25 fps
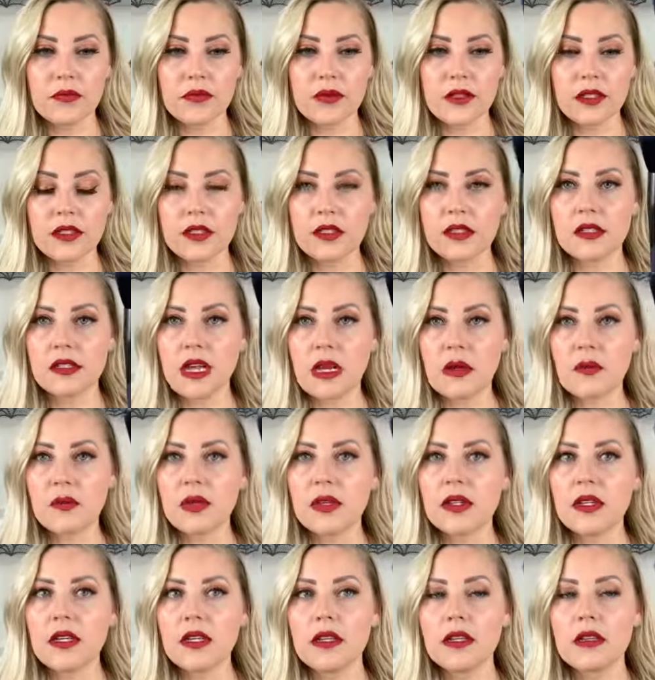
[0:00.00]

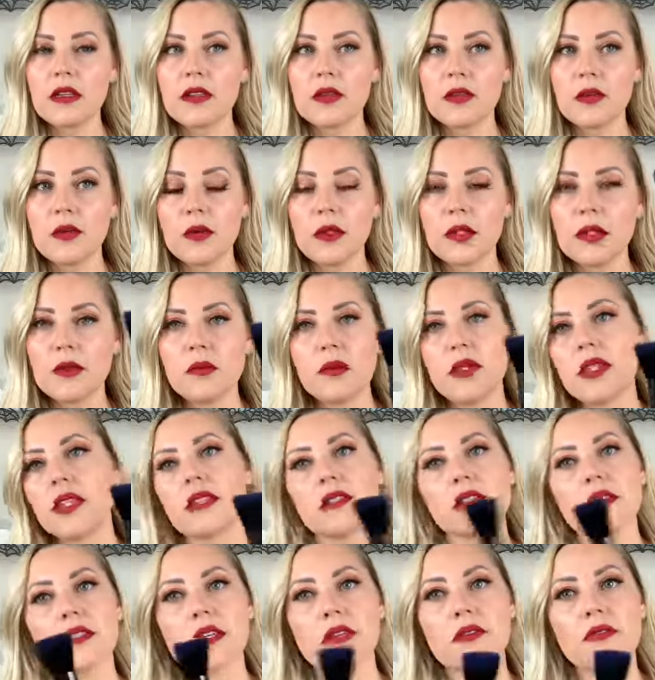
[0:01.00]
stippling one,
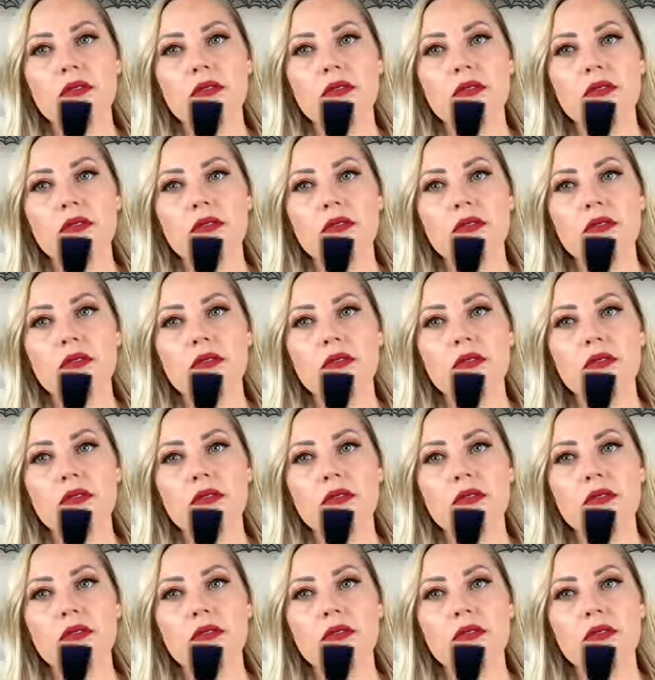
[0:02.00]
because I